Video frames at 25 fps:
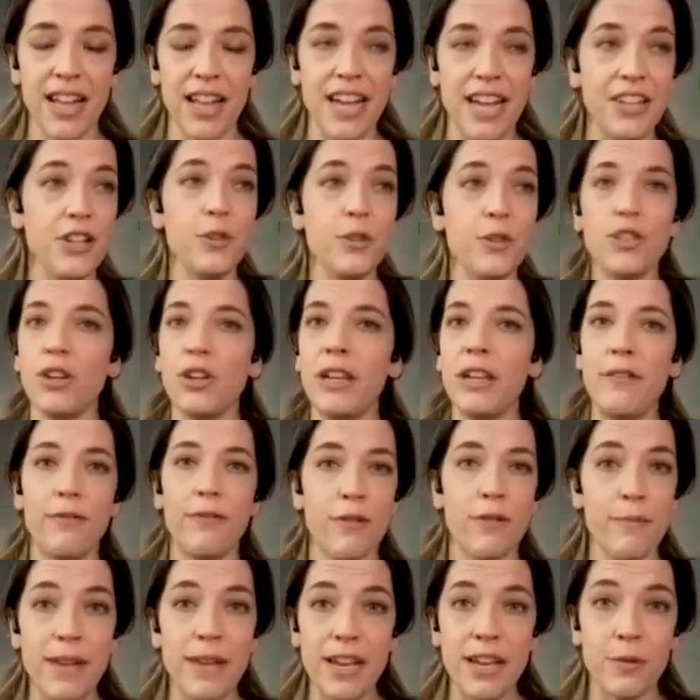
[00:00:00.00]
And usually
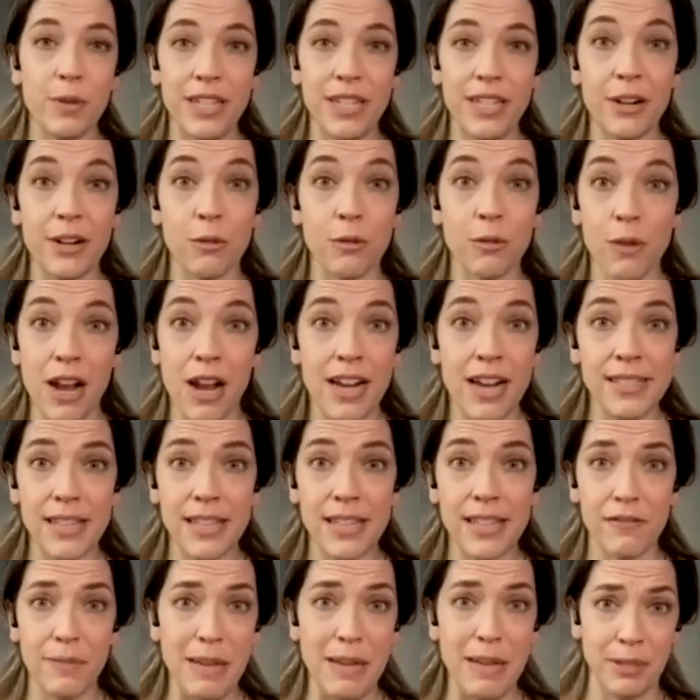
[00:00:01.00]
for me, it would get a rise
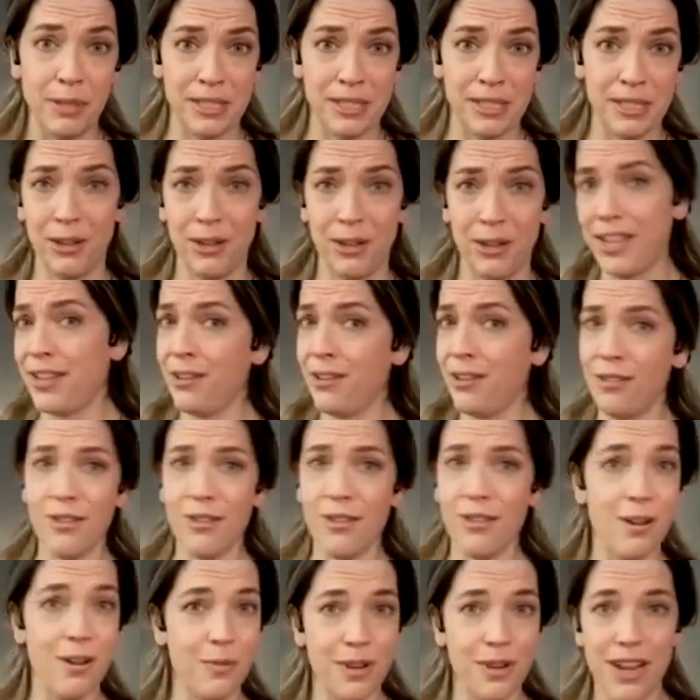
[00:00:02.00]
out of people because they're like, you're
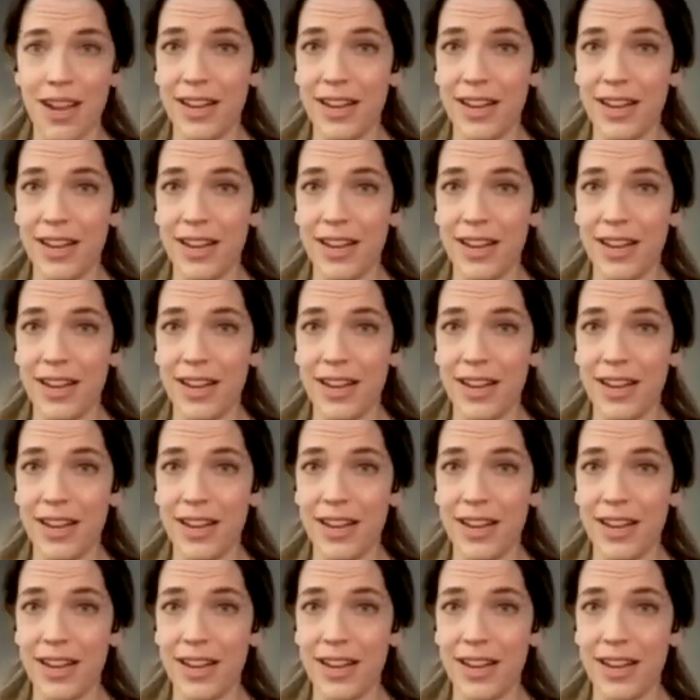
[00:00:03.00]
not what